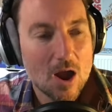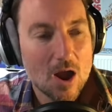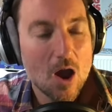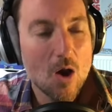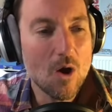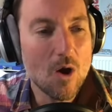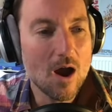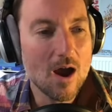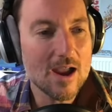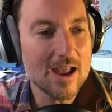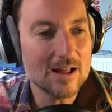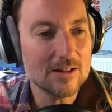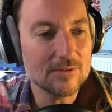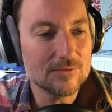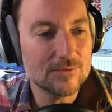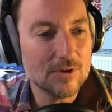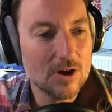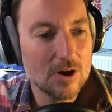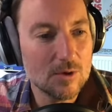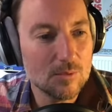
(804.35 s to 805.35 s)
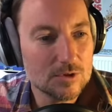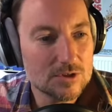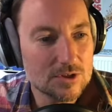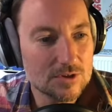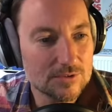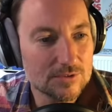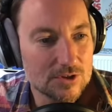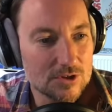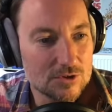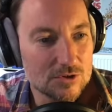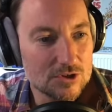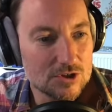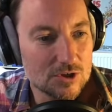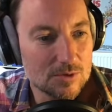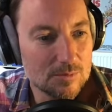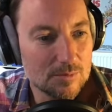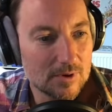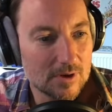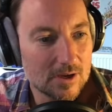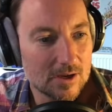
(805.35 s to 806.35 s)
Oh, hi, Alf, watching on the
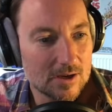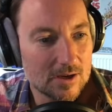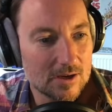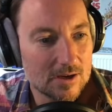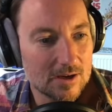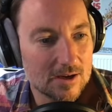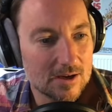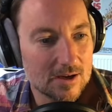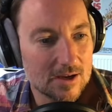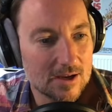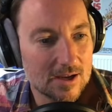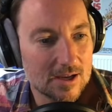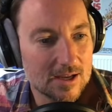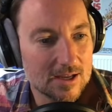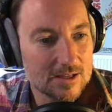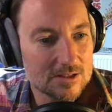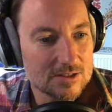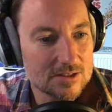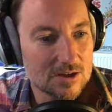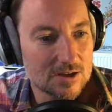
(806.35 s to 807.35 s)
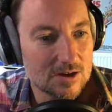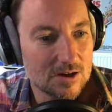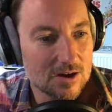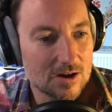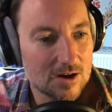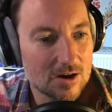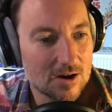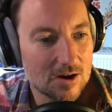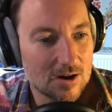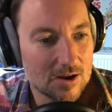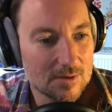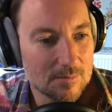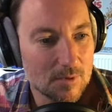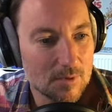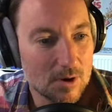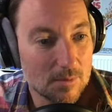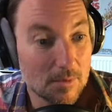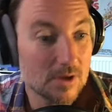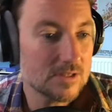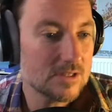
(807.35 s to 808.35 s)
YouTube. And hi,
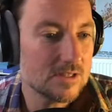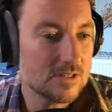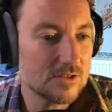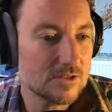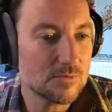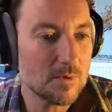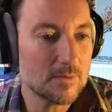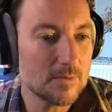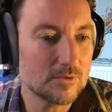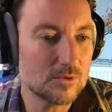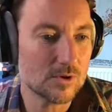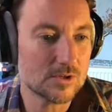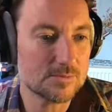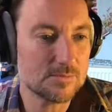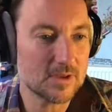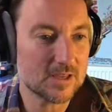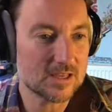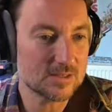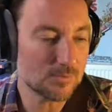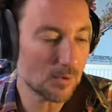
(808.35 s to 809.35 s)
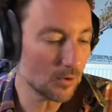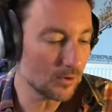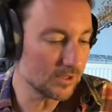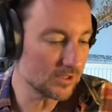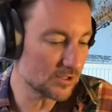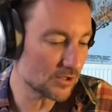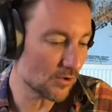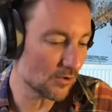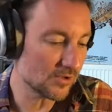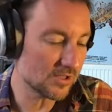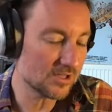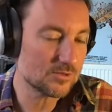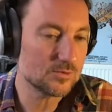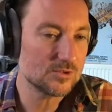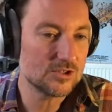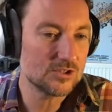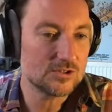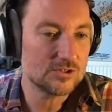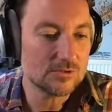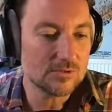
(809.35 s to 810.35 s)
Martin says, remember to ask Mick his bowling score. Yes, we
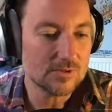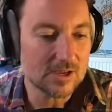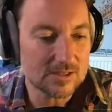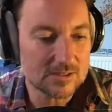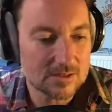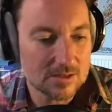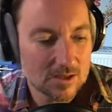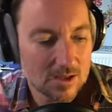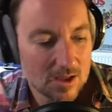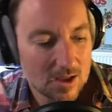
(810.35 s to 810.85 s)
should do that.